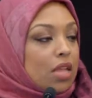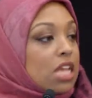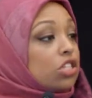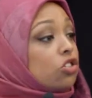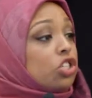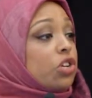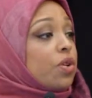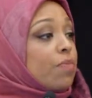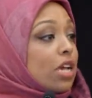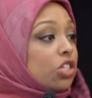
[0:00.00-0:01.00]
And so she
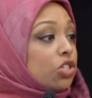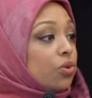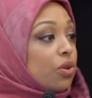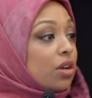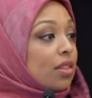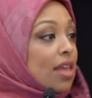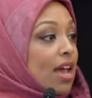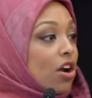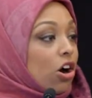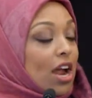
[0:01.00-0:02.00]
would make sure
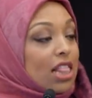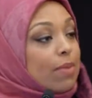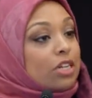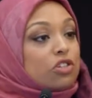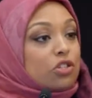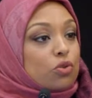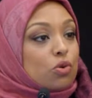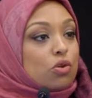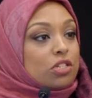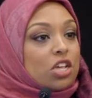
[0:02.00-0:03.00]
that our elementary
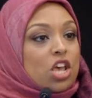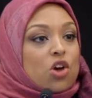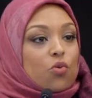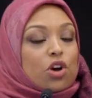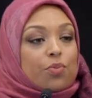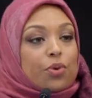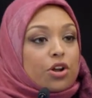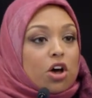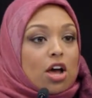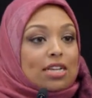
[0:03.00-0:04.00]
schools would
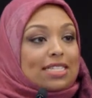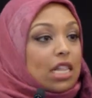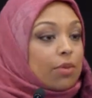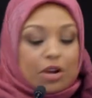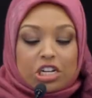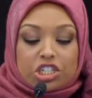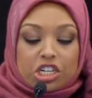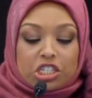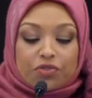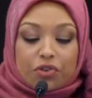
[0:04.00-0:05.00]
put on
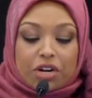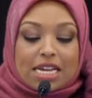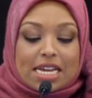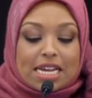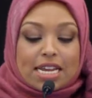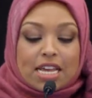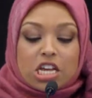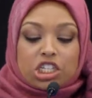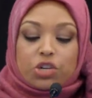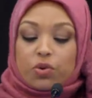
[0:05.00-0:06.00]
celebrations for Eid.
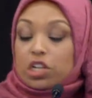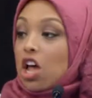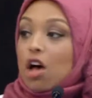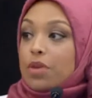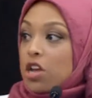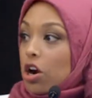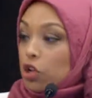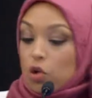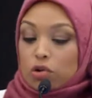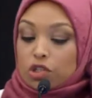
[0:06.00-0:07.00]
She would lobby our
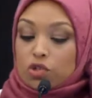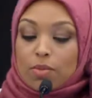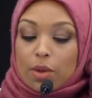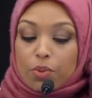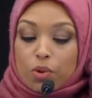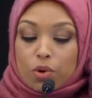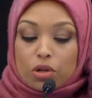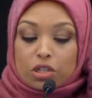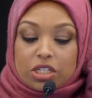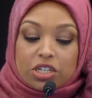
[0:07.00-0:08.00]
local swimming
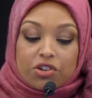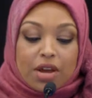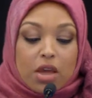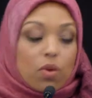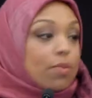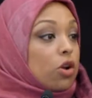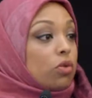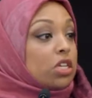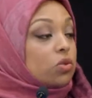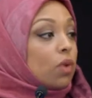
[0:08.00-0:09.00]
pools to create
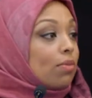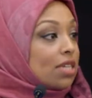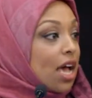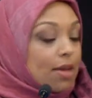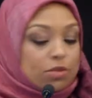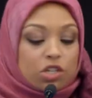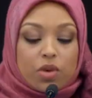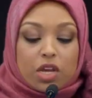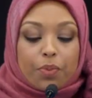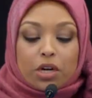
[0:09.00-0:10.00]
women-only swim time so
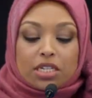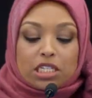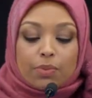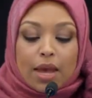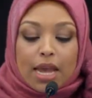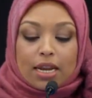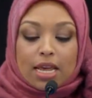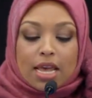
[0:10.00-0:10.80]
we could participate.